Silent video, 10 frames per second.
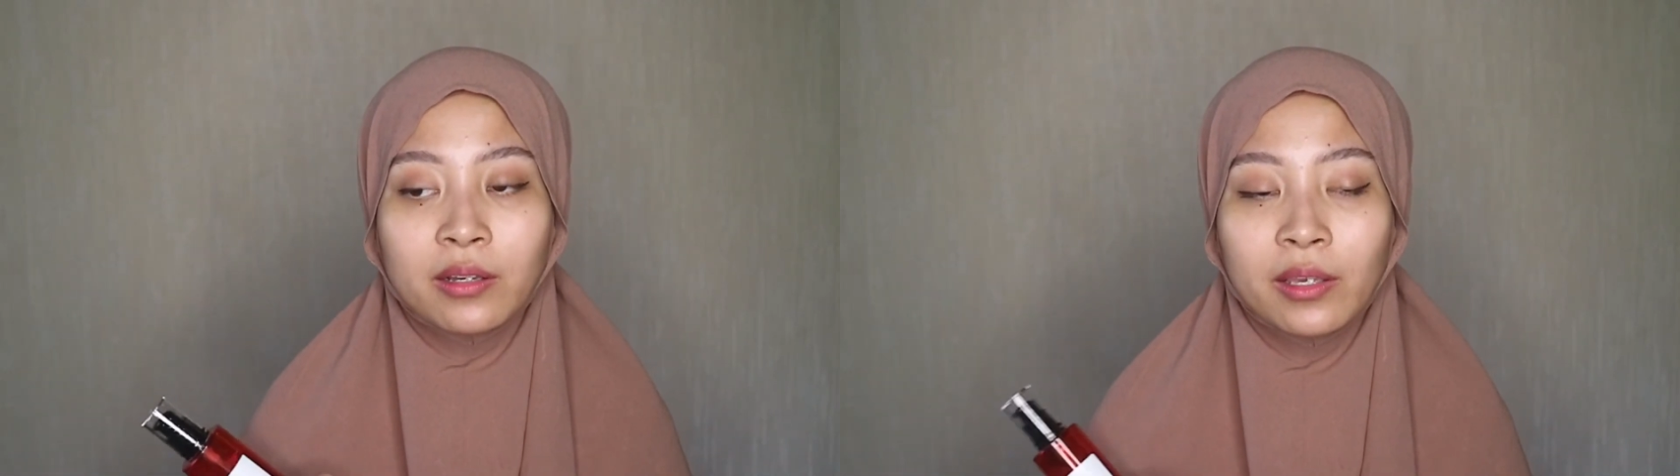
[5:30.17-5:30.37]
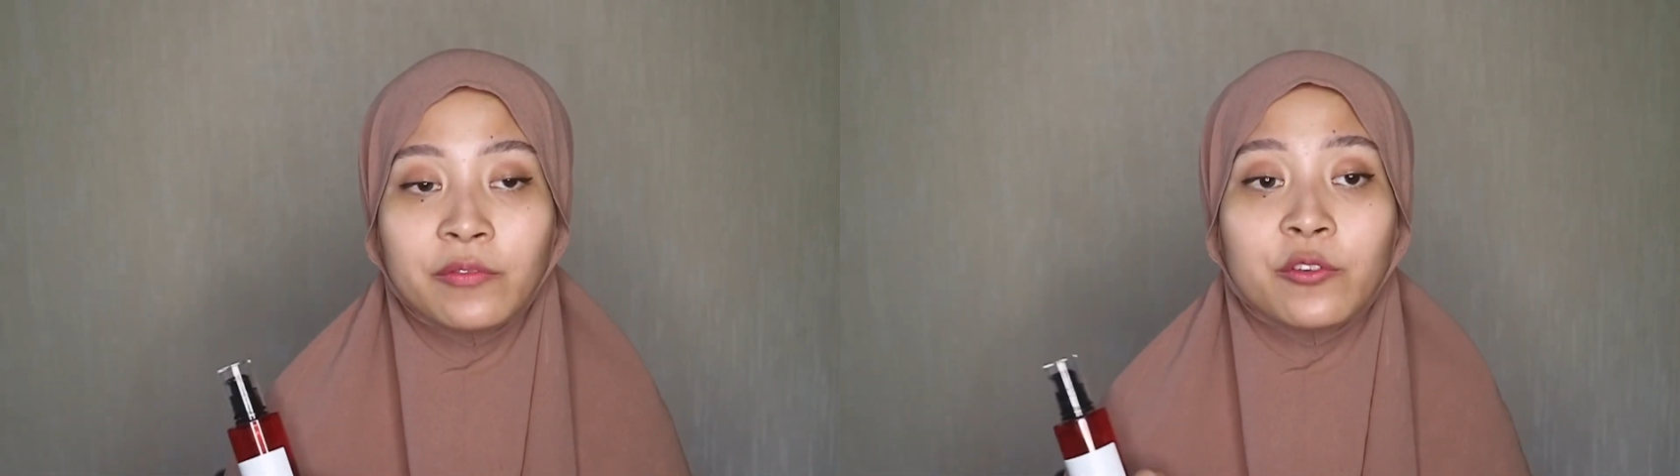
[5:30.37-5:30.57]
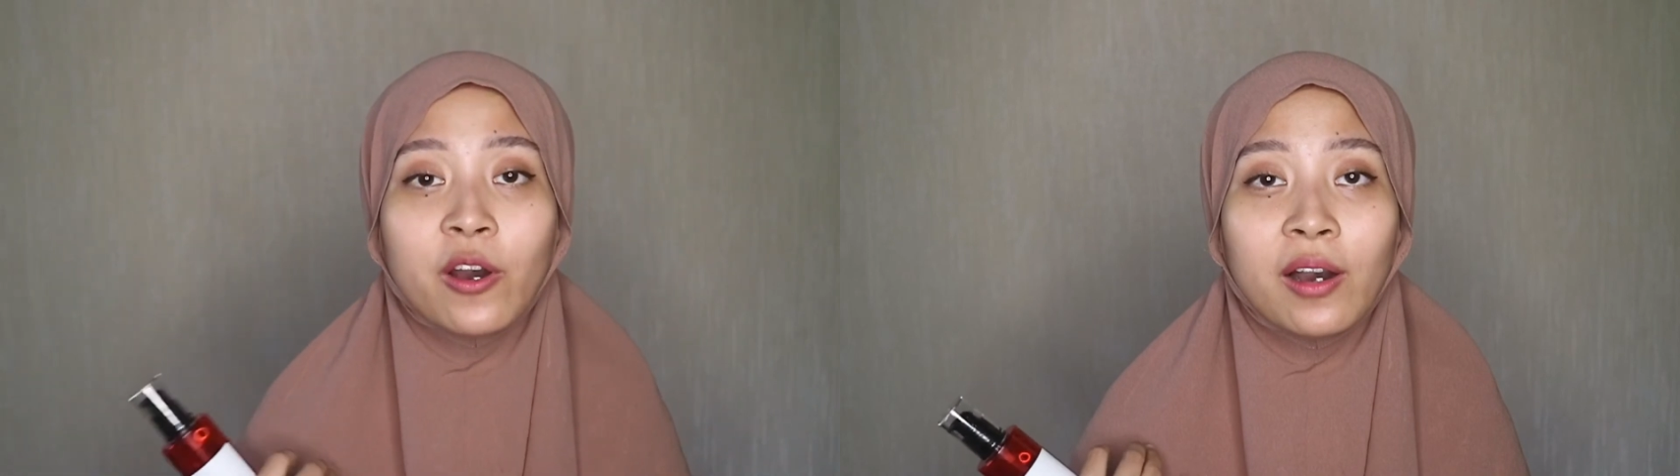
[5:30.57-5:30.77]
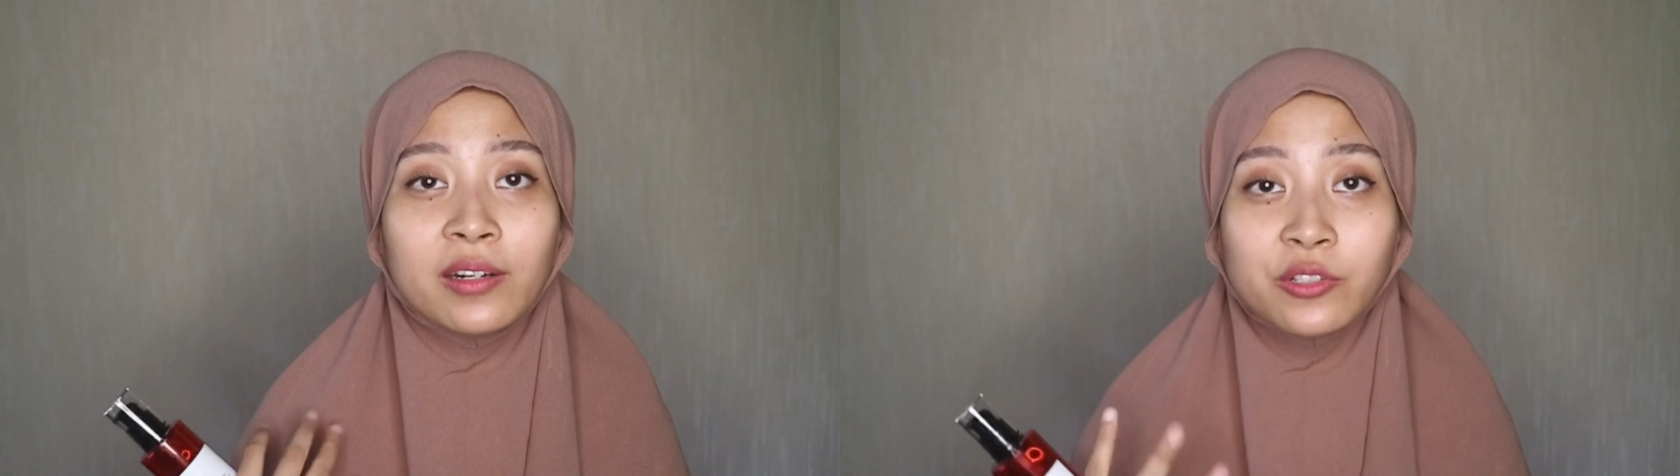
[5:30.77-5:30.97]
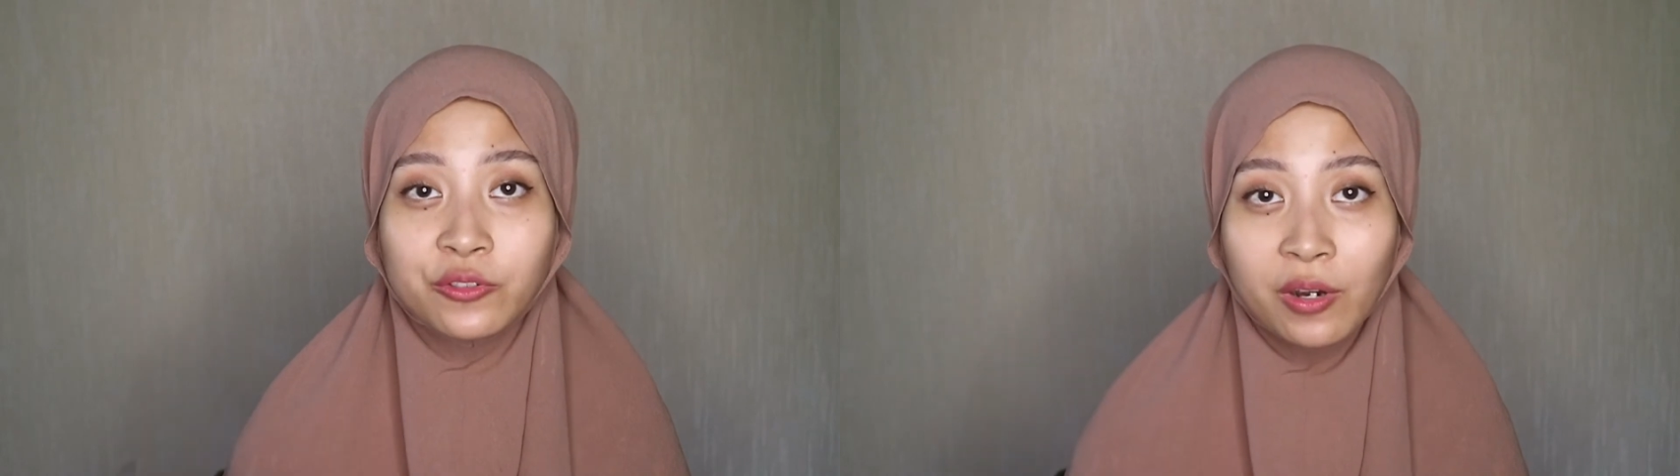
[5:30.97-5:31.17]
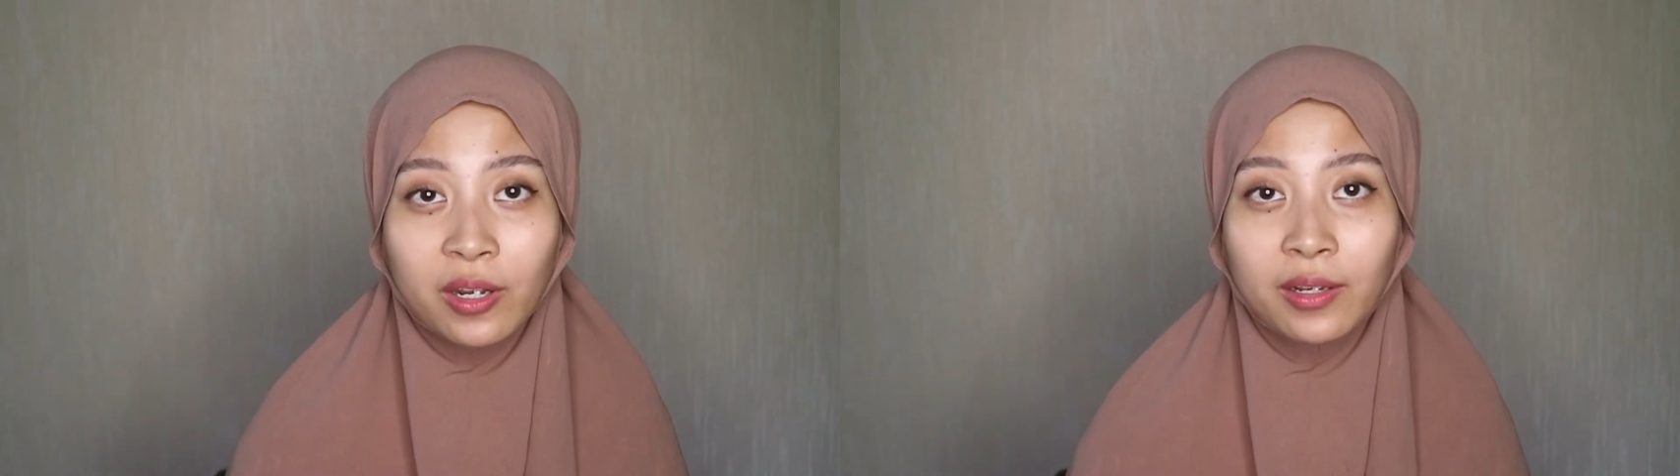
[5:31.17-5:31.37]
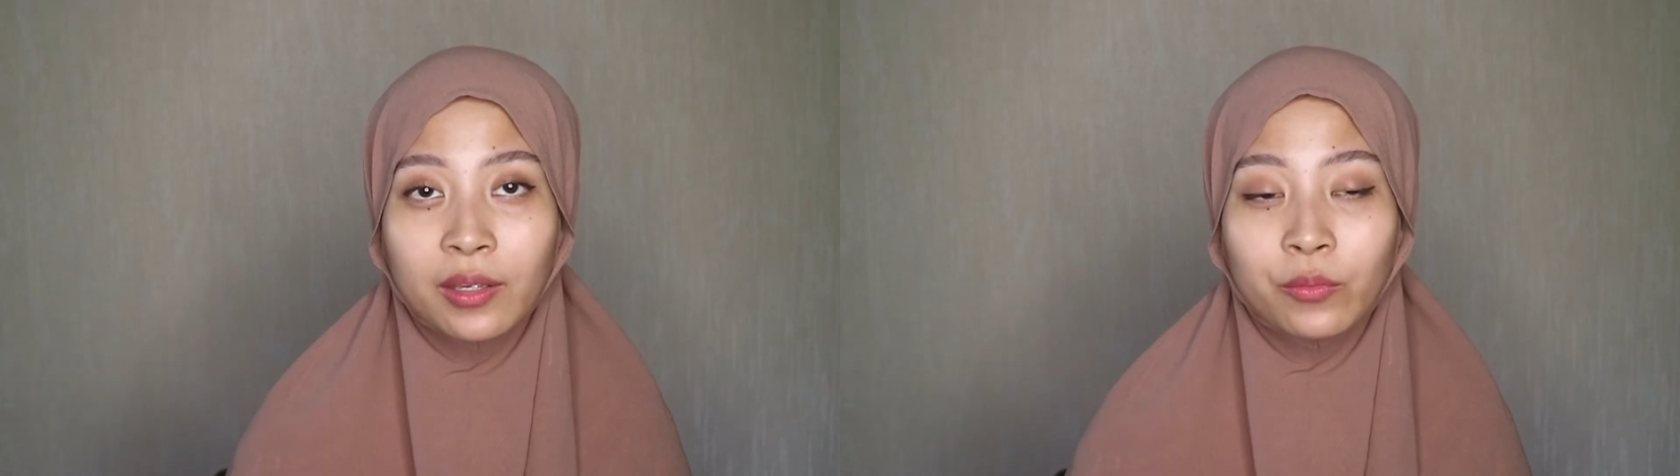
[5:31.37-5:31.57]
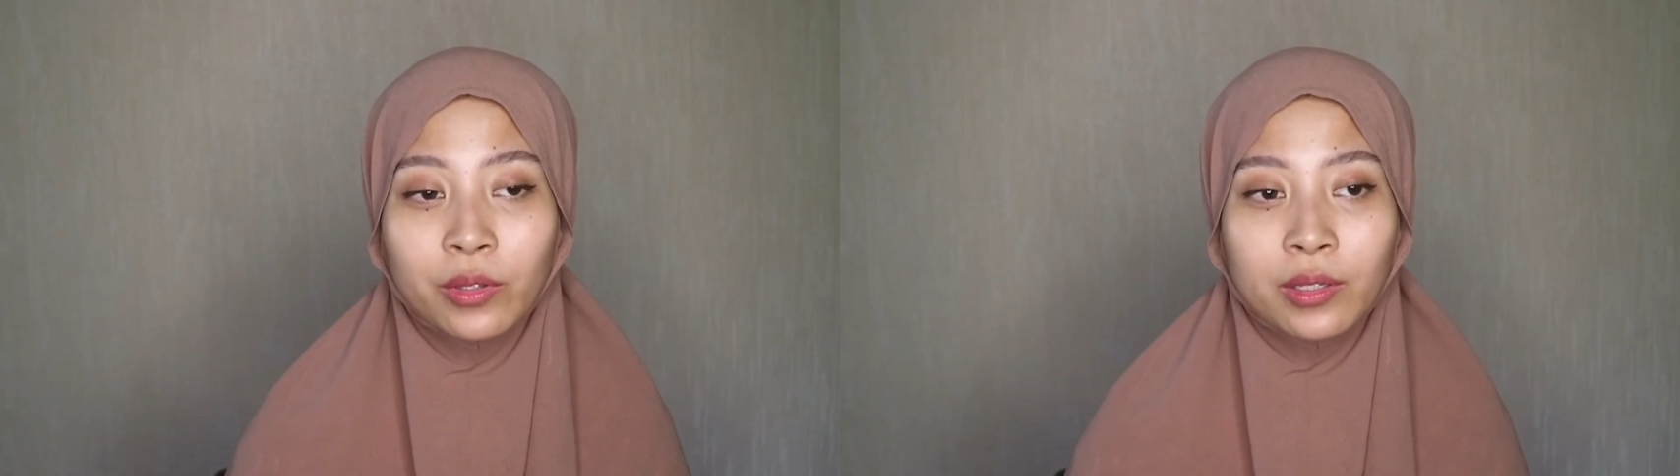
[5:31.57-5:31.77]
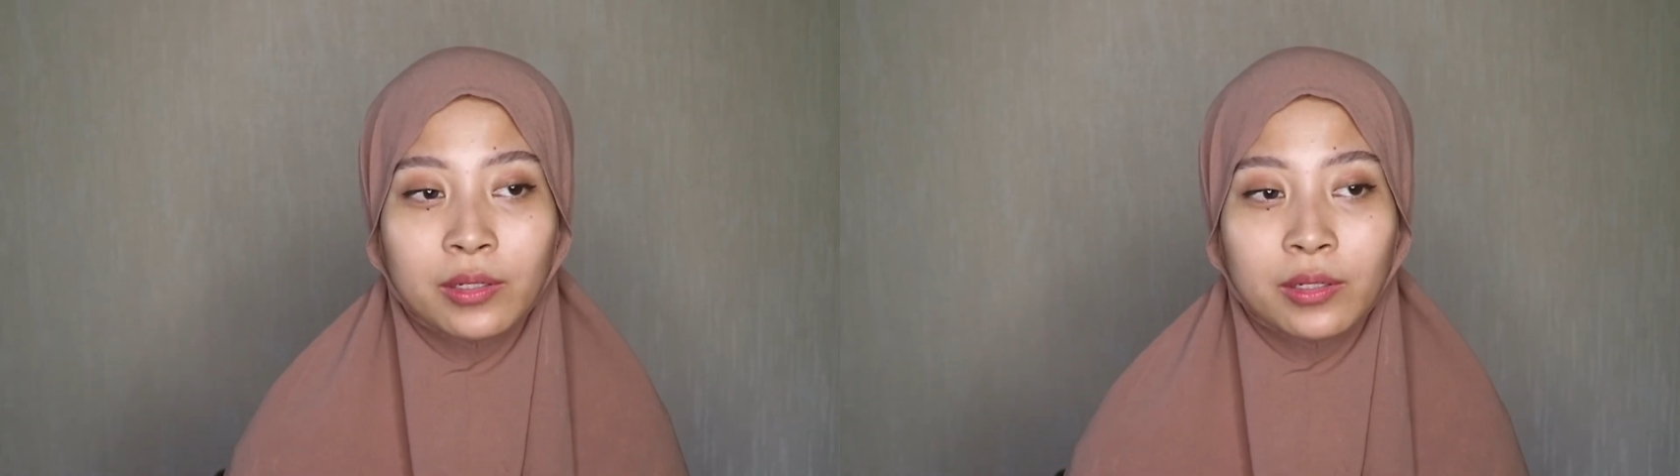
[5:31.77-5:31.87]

if you are struggling with